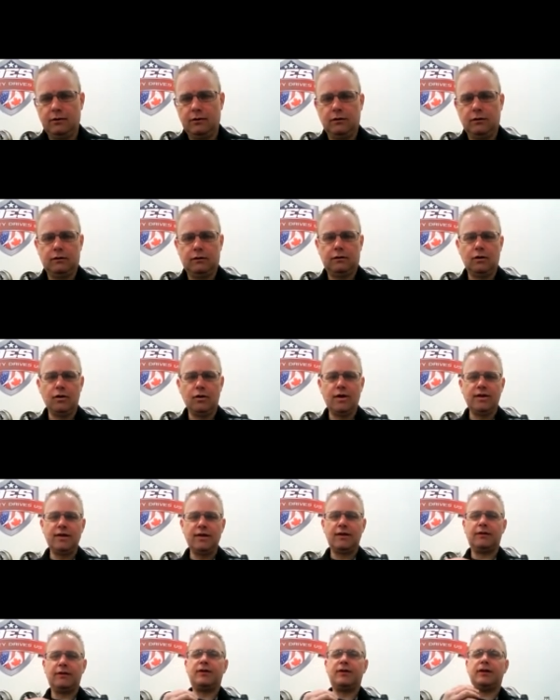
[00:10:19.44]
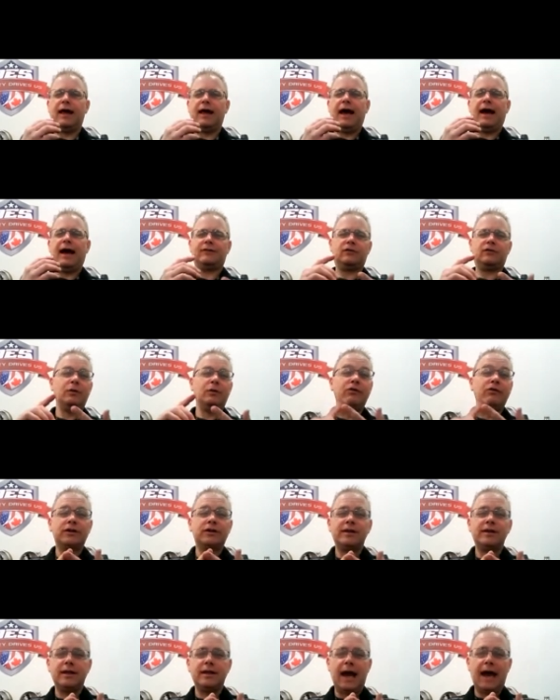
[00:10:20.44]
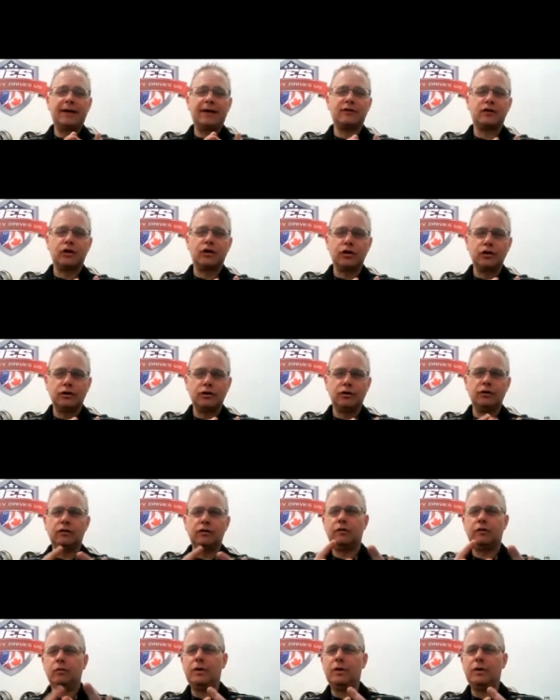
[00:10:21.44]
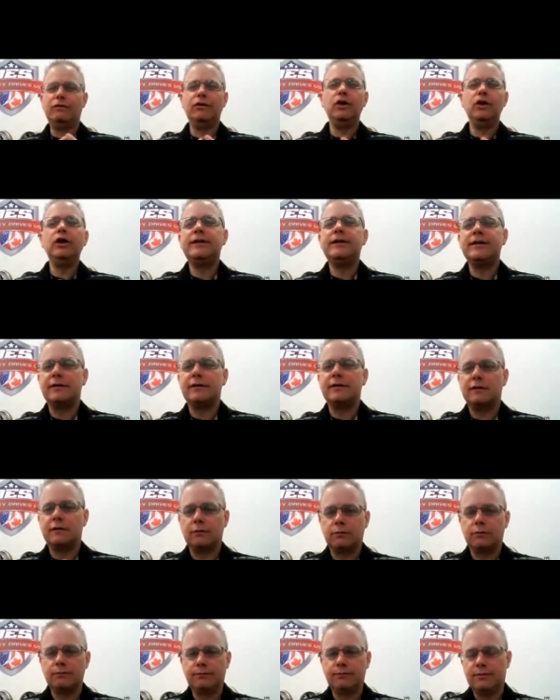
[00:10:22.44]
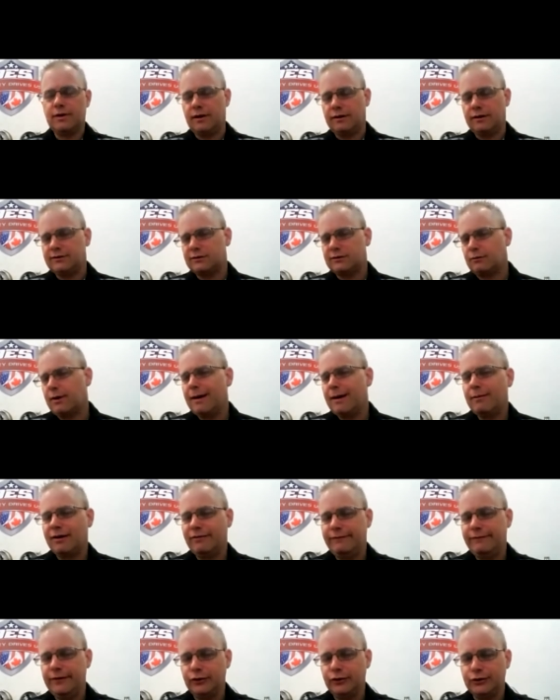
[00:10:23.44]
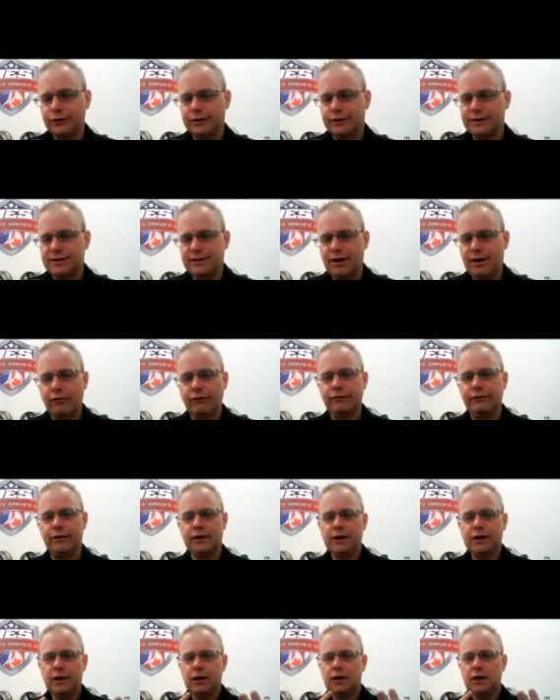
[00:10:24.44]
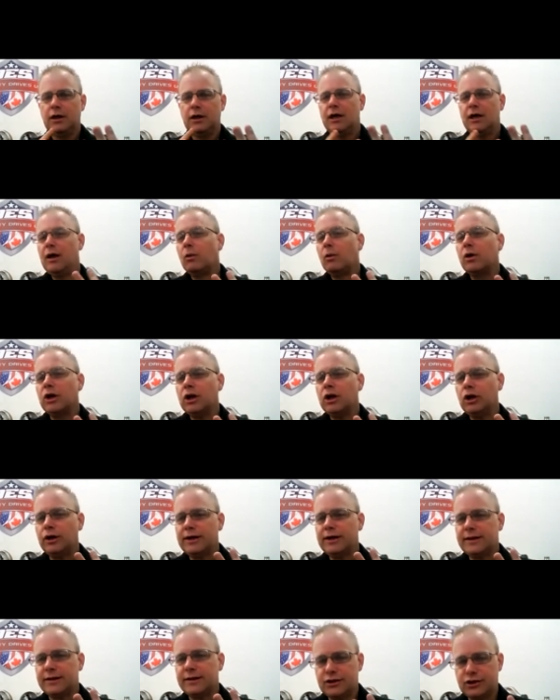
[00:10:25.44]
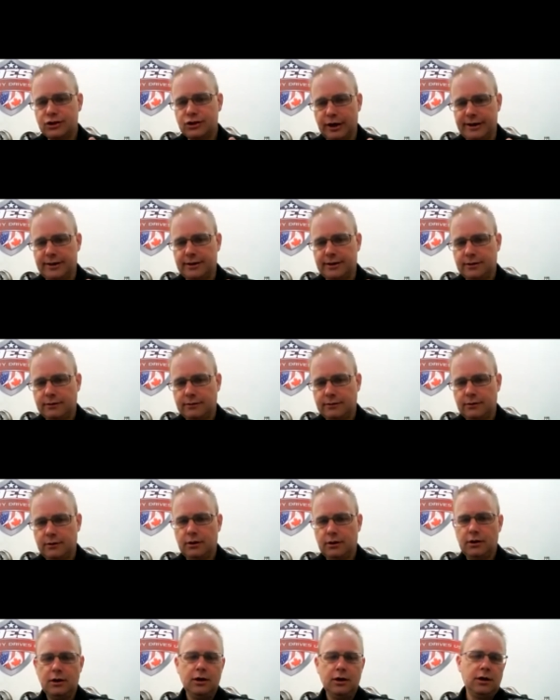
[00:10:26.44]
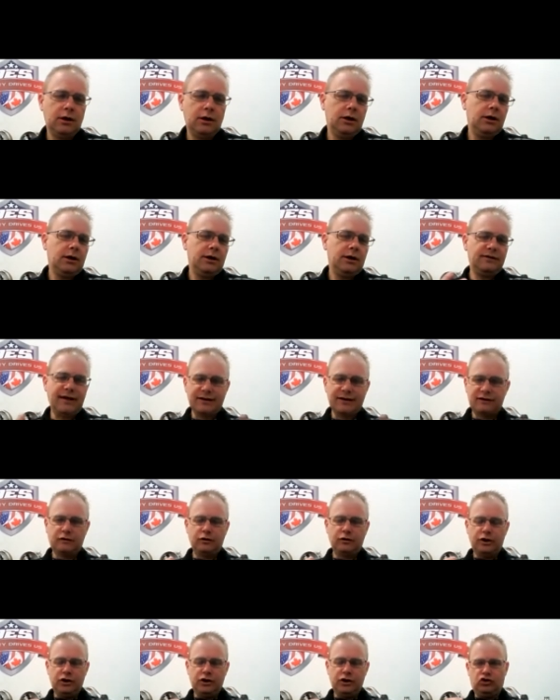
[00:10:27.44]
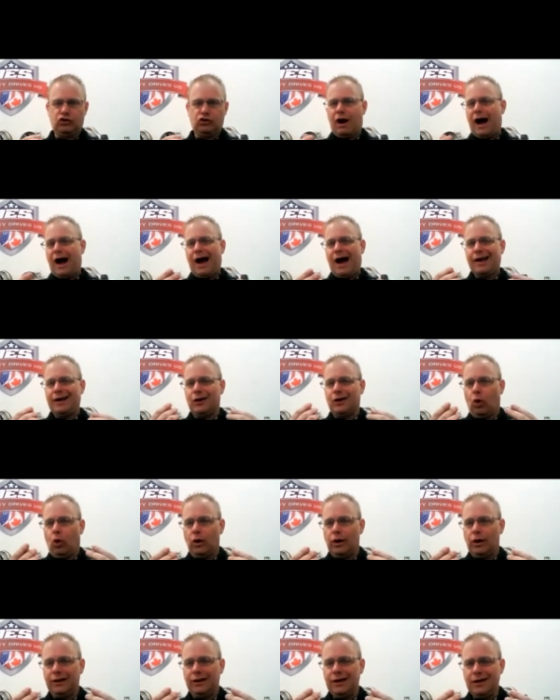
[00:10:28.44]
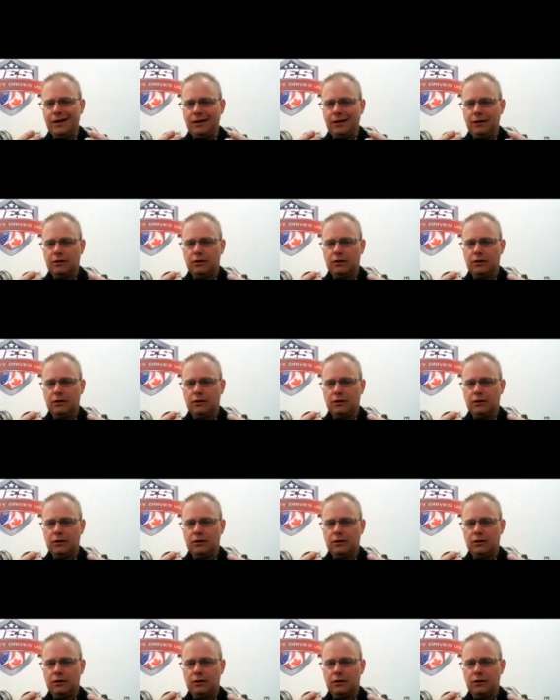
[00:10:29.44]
So then the last, so we've looked at the externals, we've looked at the ceramic filter itself, and then we're going to look at the soot. Is that soot dry and oily?